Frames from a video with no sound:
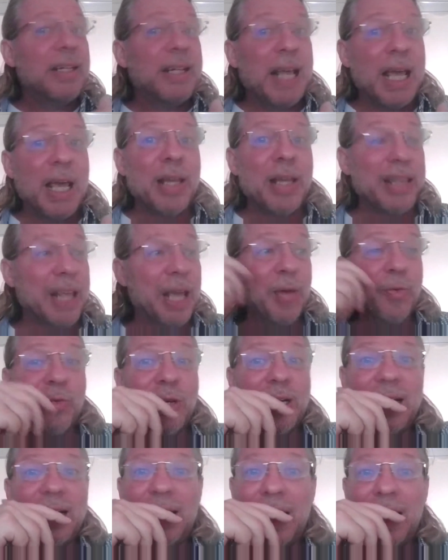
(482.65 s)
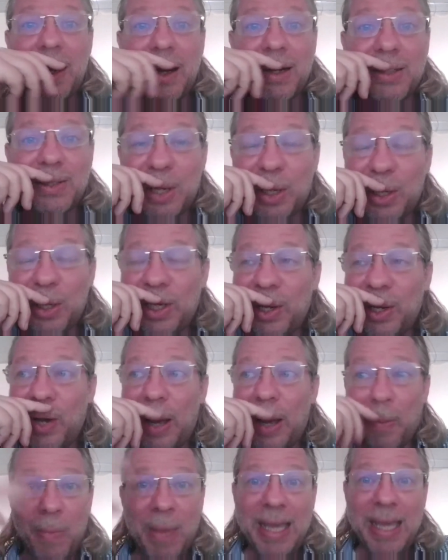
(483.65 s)
they really are
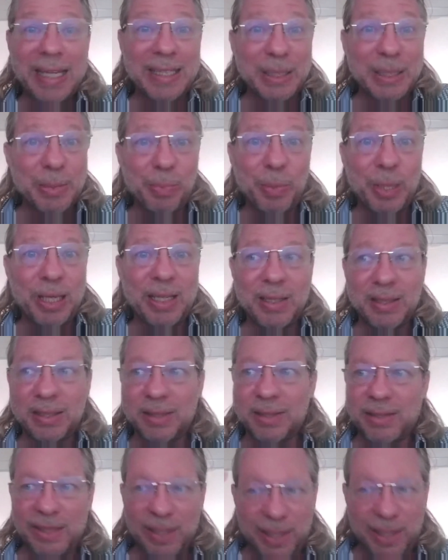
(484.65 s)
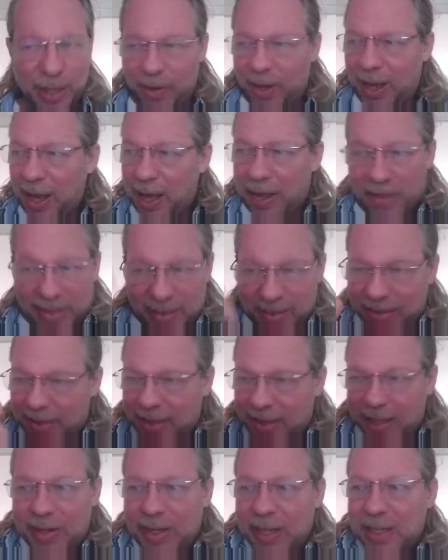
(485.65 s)
amazed, because
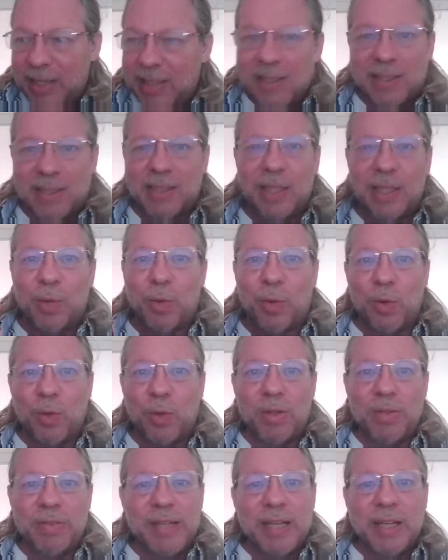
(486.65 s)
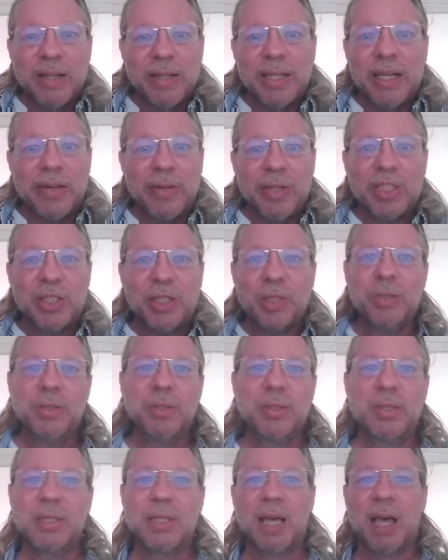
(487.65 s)
there it is, all of their
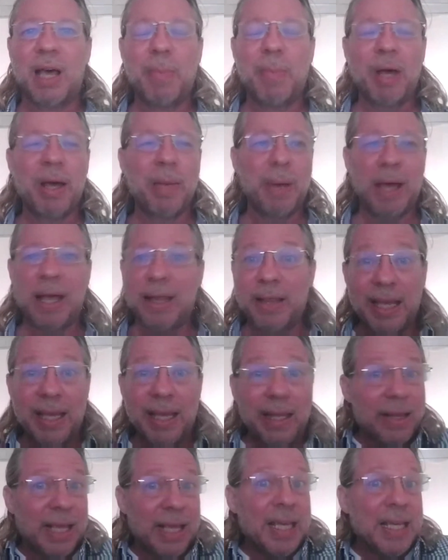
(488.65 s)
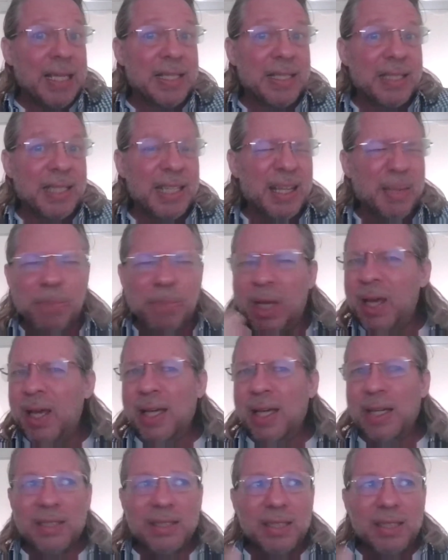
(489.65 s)
issues come up, and they can see them,
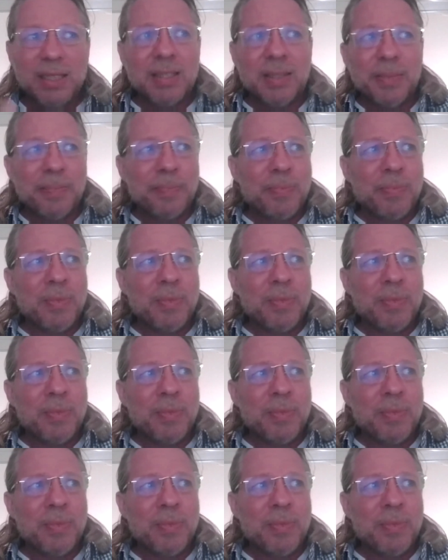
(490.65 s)
because